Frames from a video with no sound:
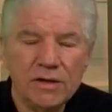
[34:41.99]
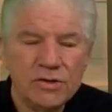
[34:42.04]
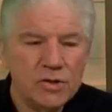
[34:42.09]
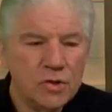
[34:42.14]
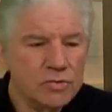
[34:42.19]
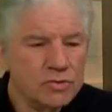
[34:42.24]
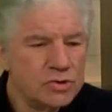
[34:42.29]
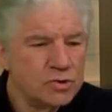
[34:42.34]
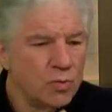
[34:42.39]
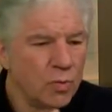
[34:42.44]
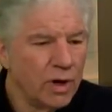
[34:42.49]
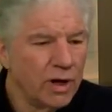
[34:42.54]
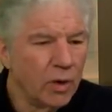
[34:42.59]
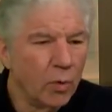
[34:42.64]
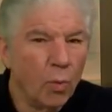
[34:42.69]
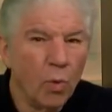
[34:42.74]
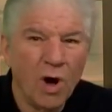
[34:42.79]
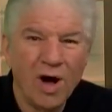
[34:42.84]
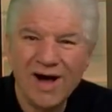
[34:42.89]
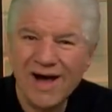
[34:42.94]
Don't you want to
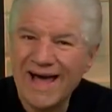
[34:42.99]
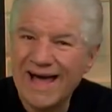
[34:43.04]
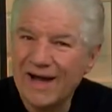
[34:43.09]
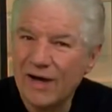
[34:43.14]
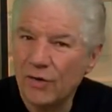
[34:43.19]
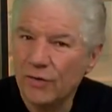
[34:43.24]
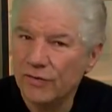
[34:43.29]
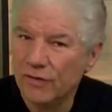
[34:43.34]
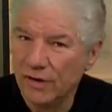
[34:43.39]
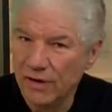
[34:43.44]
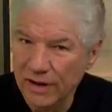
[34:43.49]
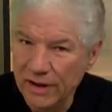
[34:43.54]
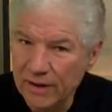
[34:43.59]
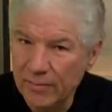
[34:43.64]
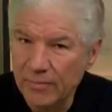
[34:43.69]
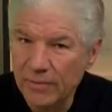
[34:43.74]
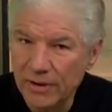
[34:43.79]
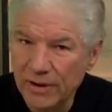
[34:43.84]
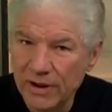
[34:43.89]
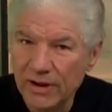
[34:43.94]
walk out on the
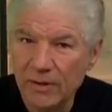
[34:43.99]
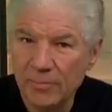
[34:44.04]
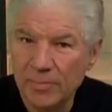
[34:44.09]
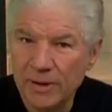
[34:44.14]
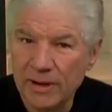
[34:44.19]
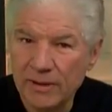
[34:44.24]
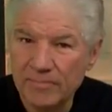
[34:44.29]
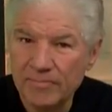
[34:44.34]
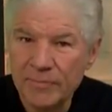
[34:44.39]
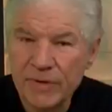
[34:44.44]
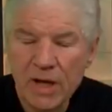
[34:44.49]
limb a little bit?